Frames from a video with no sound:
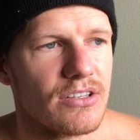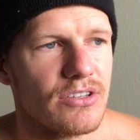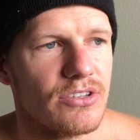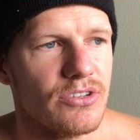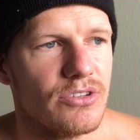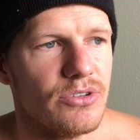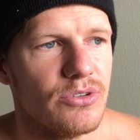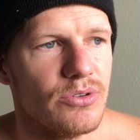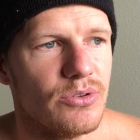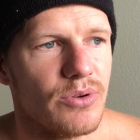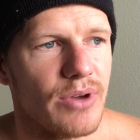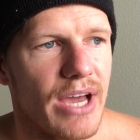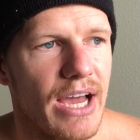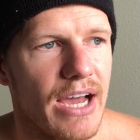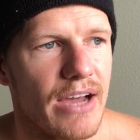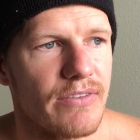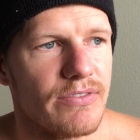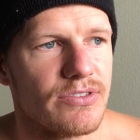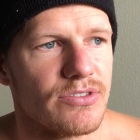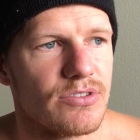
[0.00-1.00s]
you
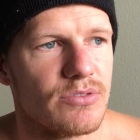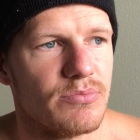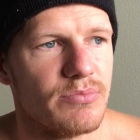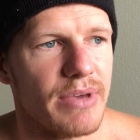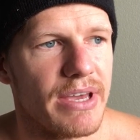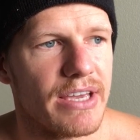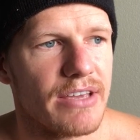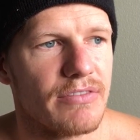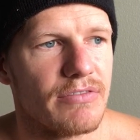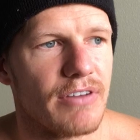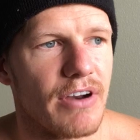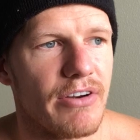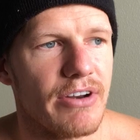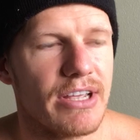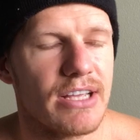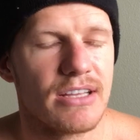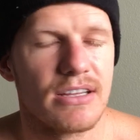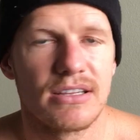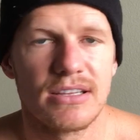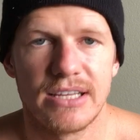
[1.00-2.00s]
have to make
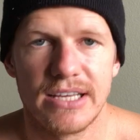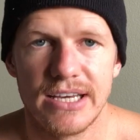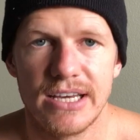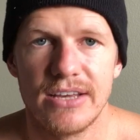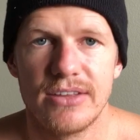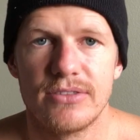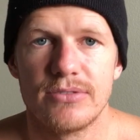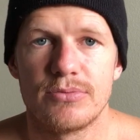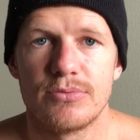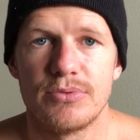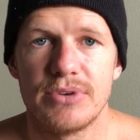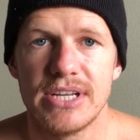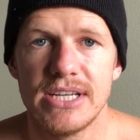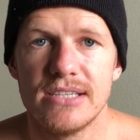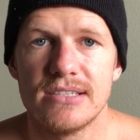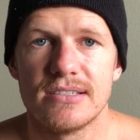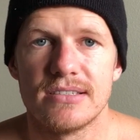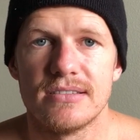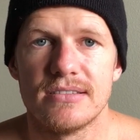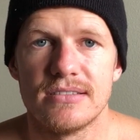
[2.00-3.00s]
very clear the
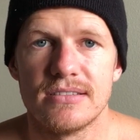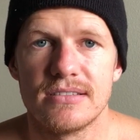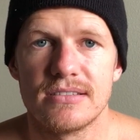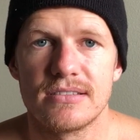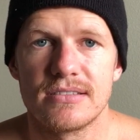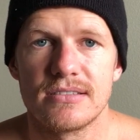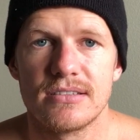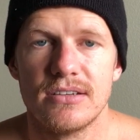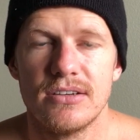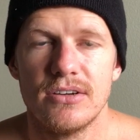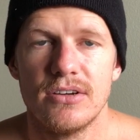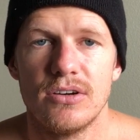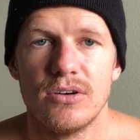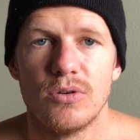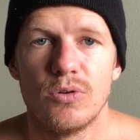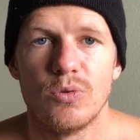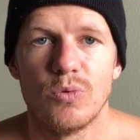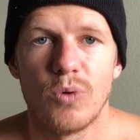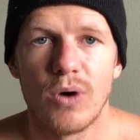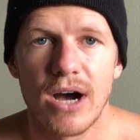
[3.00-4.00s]
reasons
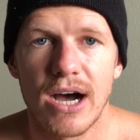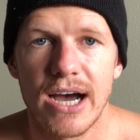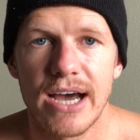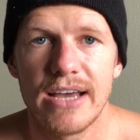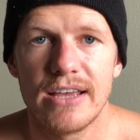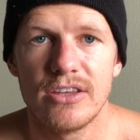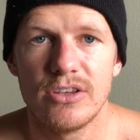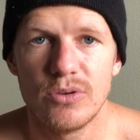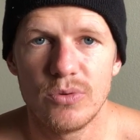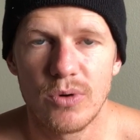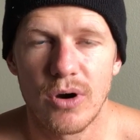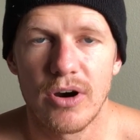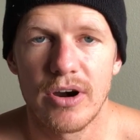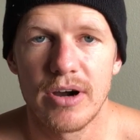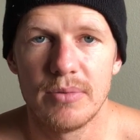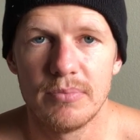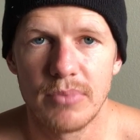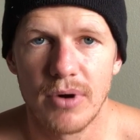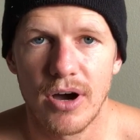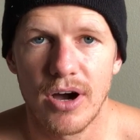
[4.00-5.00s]
why you are
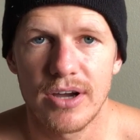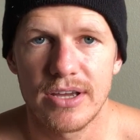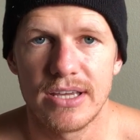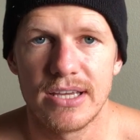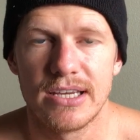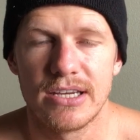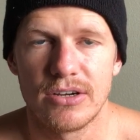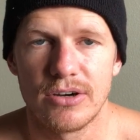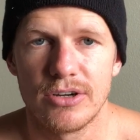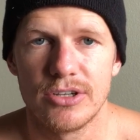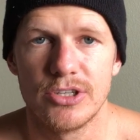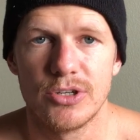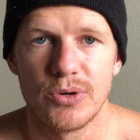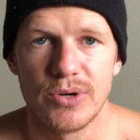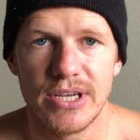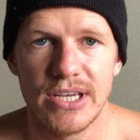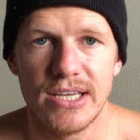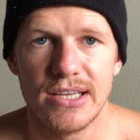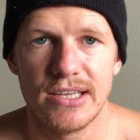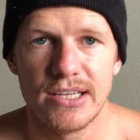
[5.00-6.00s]
embarking on your
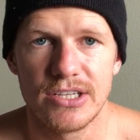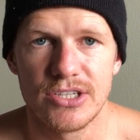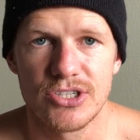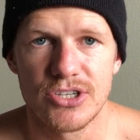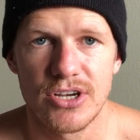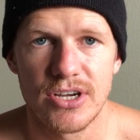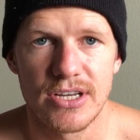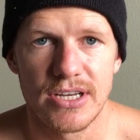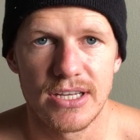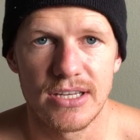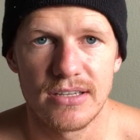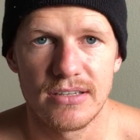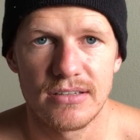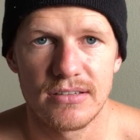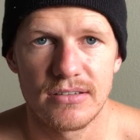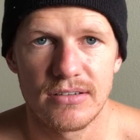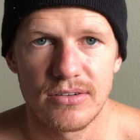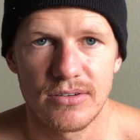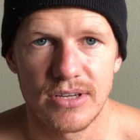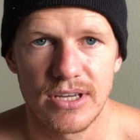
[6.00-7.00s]
healing journey.
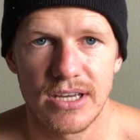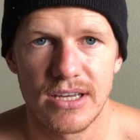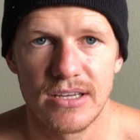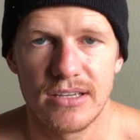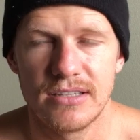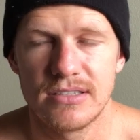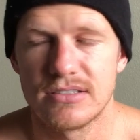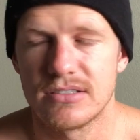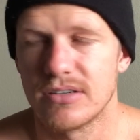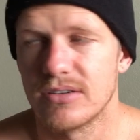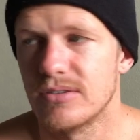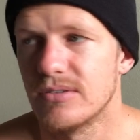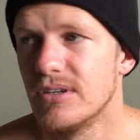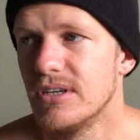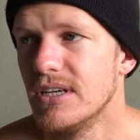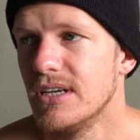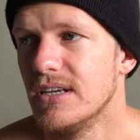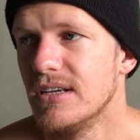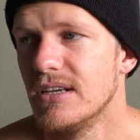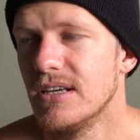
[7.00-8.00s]
Okay, so
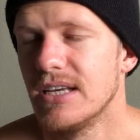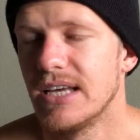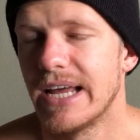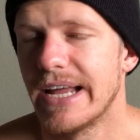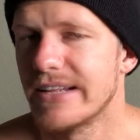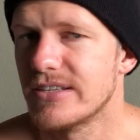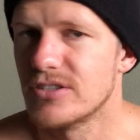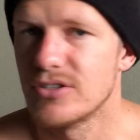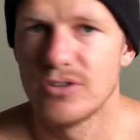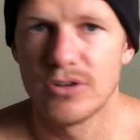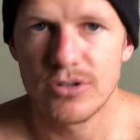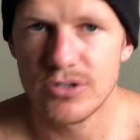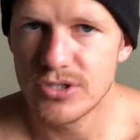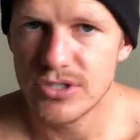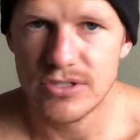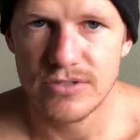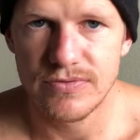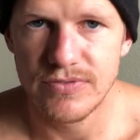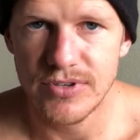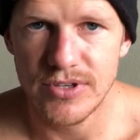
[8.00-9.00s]
it's not
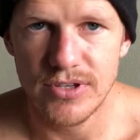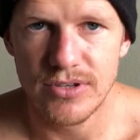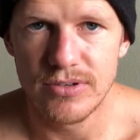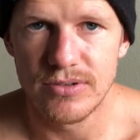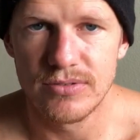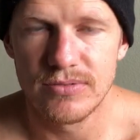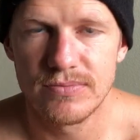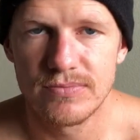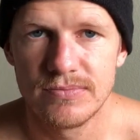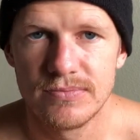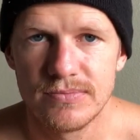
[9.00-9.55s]
just for you.